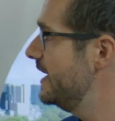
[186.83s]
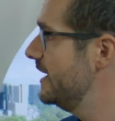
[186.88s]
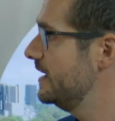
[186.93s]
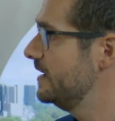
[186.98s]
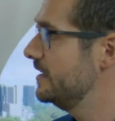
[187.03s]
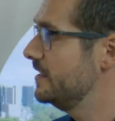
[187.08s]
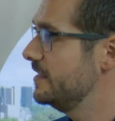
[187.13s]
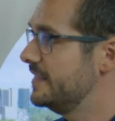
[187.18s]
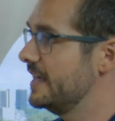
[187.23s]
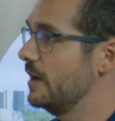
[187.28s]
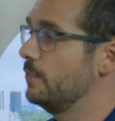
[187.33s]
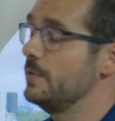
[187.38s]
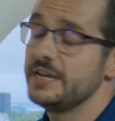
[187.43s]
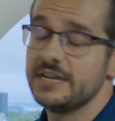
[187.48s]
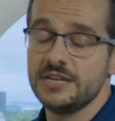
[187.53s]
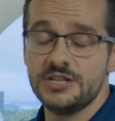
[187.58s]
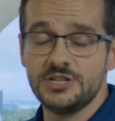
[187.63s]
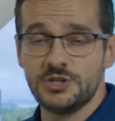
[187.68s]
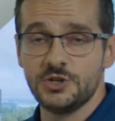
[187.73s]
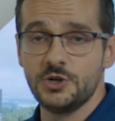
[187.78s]
thing that we
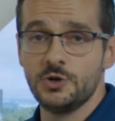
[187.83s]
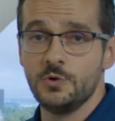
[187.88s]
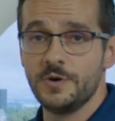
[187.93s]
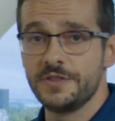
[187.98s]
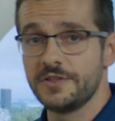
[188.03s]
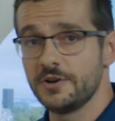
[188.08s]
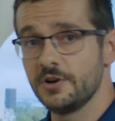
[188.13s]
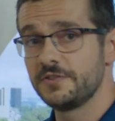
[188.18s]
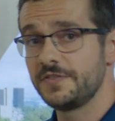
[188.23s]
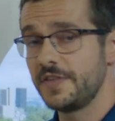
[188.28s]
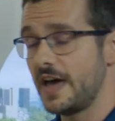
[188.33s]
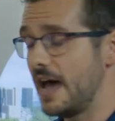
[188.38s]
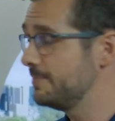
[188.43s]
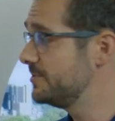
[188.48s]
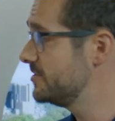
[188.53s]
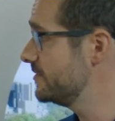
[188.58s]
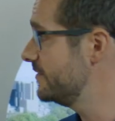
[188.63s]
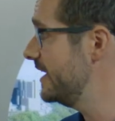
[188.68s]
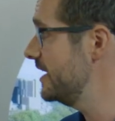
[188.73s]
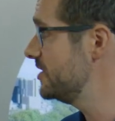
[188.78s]
can do with Earth
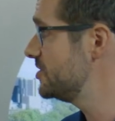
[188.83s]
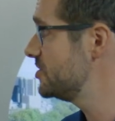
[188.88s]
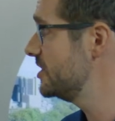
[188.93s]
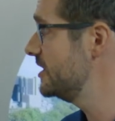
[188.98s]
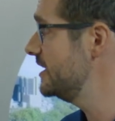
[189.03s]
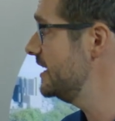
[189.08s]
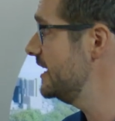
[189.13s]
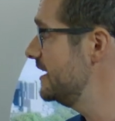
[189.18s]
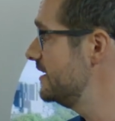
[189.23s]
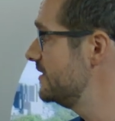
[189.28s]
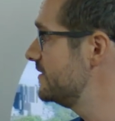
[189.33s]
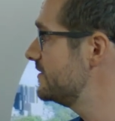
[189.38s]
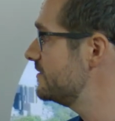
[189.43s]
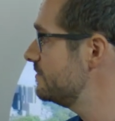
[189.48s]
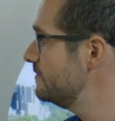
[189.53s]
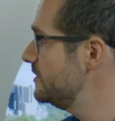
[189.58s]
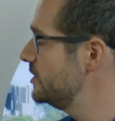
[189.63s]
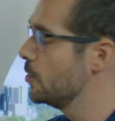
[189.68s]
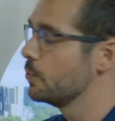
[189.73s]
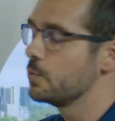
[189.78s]
observation is
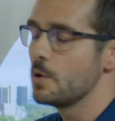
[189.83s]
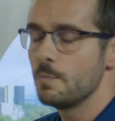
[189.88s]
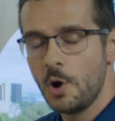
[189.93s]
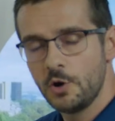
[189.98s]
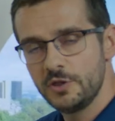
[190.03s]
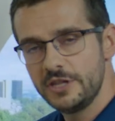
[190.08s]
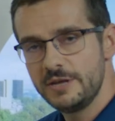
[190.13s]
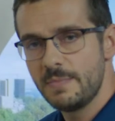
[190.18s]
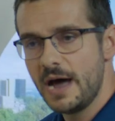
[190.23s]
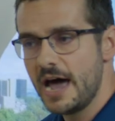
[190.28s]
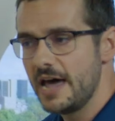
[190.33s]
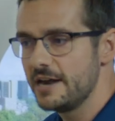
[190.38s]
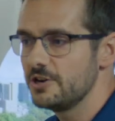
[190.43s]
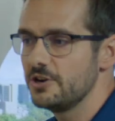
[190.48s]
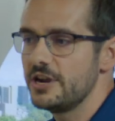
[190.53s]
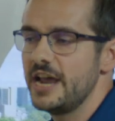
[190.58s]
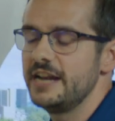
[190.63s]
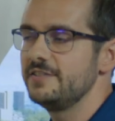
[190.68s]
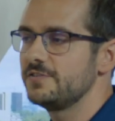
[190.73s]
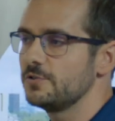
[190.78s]
remotely
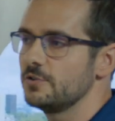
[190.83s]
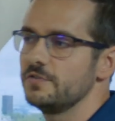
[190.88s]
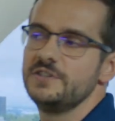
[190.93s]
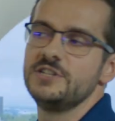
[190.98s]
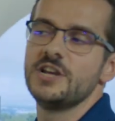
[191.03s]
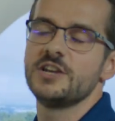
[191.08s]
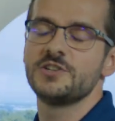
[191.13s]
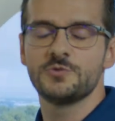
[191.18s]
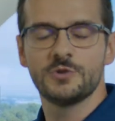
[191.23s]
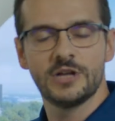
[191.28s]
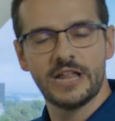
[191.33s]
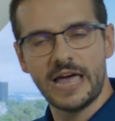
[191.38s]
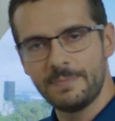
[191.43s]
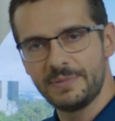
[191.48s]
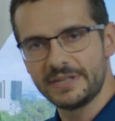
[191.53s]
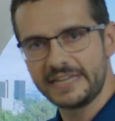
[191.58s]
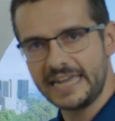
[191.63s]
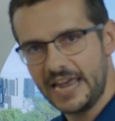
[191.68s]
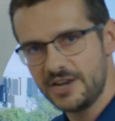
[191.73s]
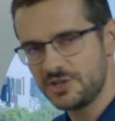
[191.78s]
monitor any sort of industrial
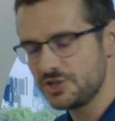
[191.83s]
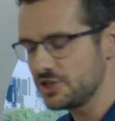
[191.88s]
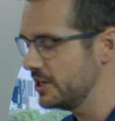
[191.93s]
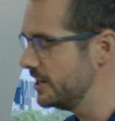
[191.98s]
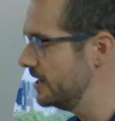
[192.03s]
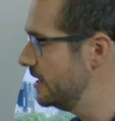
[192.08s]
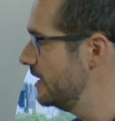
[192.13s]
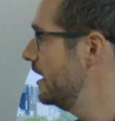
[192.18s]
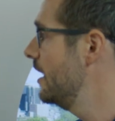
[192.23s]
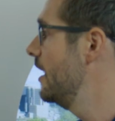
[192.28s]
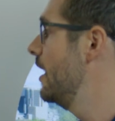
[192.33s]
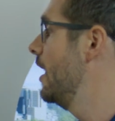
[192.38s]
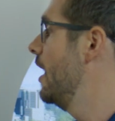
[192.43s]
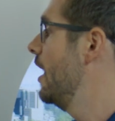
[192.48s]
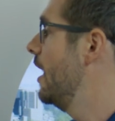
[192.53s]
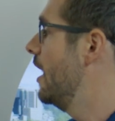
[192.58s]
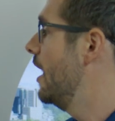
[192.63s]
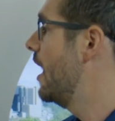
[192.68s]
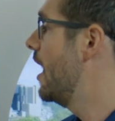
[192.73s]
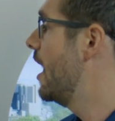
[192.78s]
application
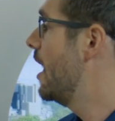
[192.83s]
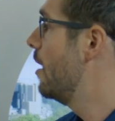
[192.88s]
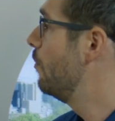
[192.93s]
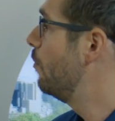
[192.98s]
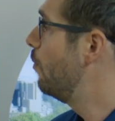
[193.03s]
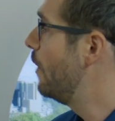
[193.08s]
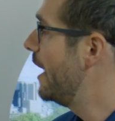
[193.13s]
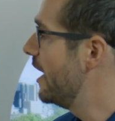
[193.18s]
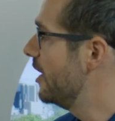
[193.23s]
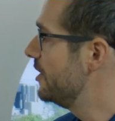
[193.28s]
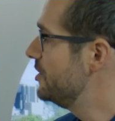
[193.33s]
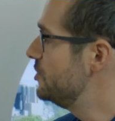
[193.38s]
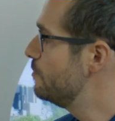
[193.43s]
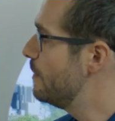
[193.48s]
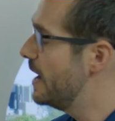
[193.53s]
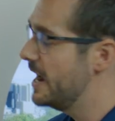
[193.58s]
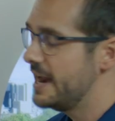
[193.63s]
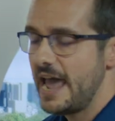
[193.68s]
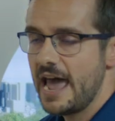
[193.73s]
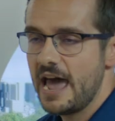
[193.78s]
where
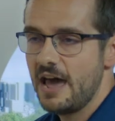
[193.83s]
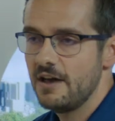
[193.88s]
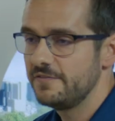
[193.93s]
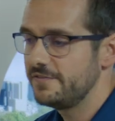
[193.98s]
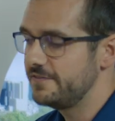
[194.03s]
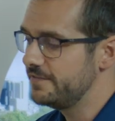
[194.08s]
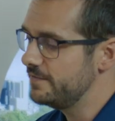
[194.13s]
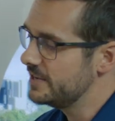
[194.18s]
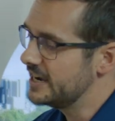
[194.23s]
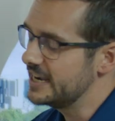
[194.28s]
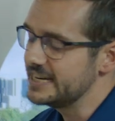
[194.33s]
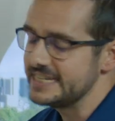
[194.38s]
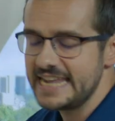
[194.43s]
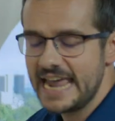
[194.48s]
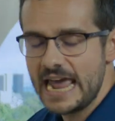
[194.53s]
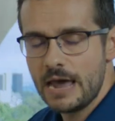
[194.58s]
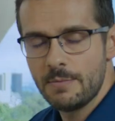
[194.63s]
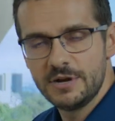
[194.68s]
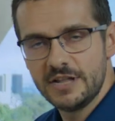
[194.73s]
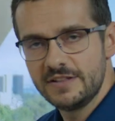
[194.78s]
you might have
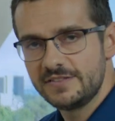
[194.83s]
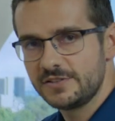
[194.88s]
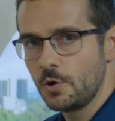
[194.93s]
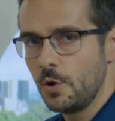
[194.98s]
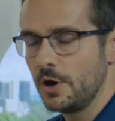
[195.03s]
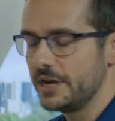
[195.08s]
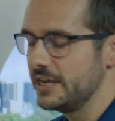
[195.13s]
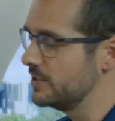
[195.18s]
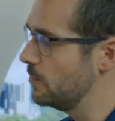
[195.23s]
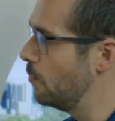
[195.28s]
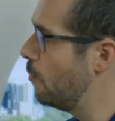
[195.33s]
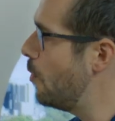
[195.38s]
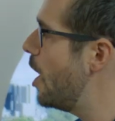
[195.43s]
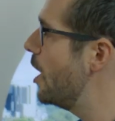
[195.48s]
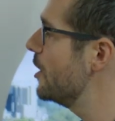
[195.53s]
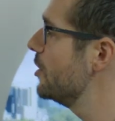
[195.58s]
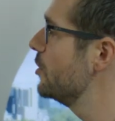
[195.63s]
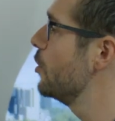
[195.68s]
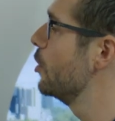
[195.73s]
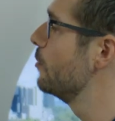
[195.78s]
contaminants going in the
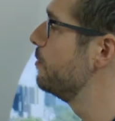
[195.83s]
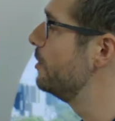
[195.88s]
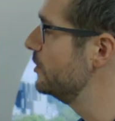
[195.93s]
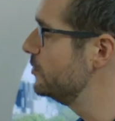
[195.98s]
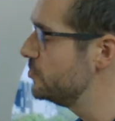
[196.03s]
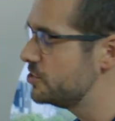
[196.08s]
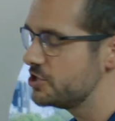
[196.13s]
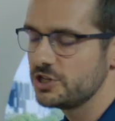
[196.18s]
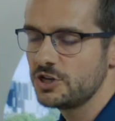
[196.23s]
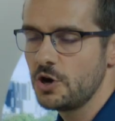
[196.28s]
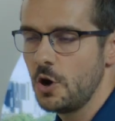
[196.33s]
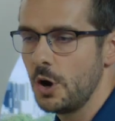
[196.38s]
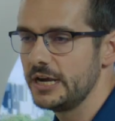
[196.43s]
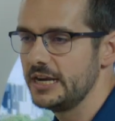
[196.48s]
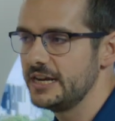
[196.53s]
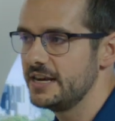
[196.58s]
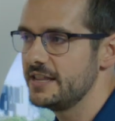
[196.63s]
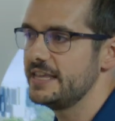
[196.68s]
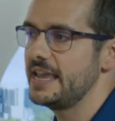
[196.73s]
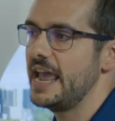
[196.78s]
water or pollution
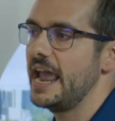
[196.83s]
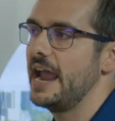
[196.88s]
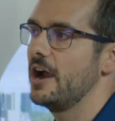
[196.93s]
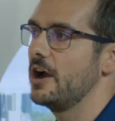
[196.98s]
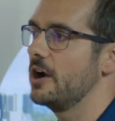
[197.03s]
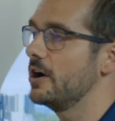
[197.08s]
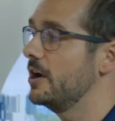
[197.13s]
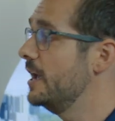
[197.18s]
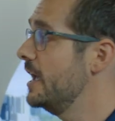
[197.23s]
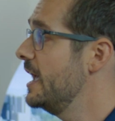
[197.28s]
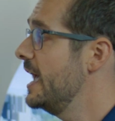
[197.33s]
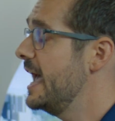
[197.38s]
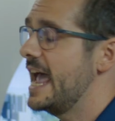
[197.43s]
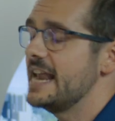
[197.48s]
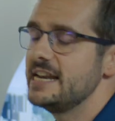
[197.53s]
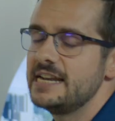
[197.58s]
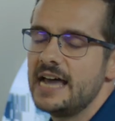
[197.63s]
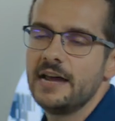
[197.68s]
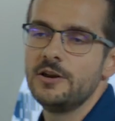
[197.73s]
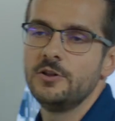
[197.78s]
going into the air,
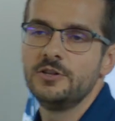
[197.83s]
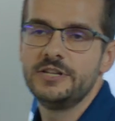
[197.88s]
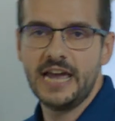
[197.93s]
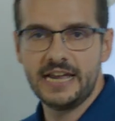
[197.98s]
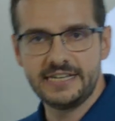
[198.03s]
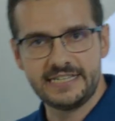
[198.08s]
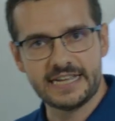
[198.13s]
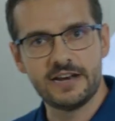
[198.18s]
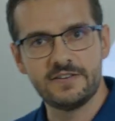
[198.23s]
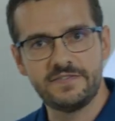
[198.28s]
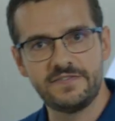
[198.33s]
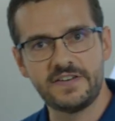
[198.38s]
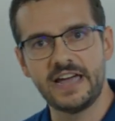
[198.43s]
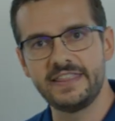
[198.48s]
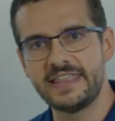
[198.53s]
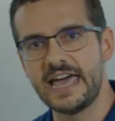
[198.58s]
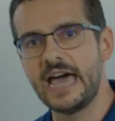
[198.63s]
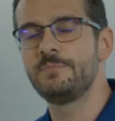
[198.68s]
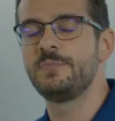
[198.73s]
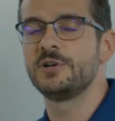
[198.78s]
and not only
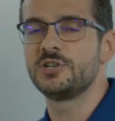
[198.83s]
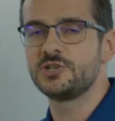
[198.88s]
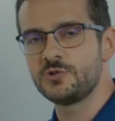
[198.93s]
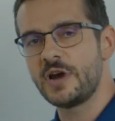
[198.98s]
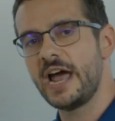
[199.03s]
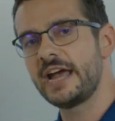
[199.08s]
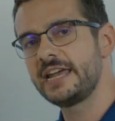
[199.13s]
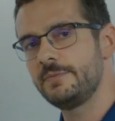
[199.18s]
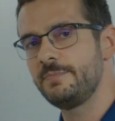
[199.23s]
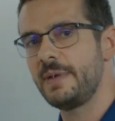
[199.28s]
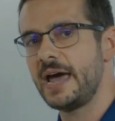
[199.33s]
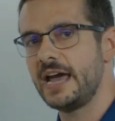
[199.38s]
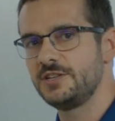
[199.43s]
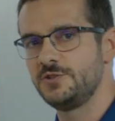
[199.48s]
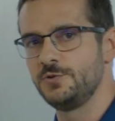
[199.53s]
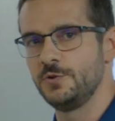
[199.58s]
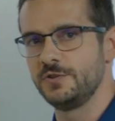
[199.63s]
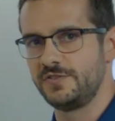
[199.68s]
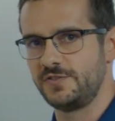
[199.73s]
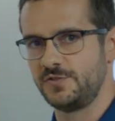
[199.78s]
identify that, but track it
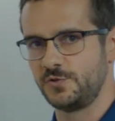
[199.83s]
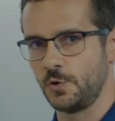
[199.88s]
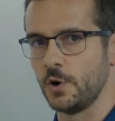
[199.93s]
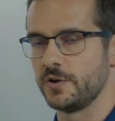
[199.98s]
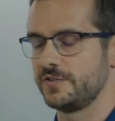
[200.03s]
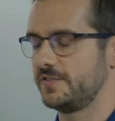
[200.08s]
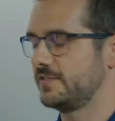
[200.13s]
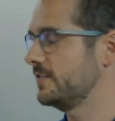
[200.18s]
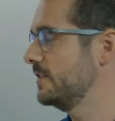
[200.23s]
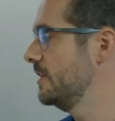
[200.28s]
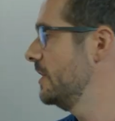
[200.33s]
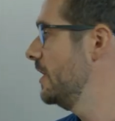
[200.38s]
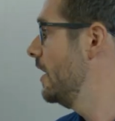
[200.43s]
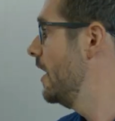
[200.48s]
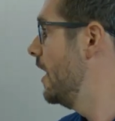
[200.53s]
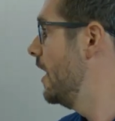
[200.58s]
back to its source.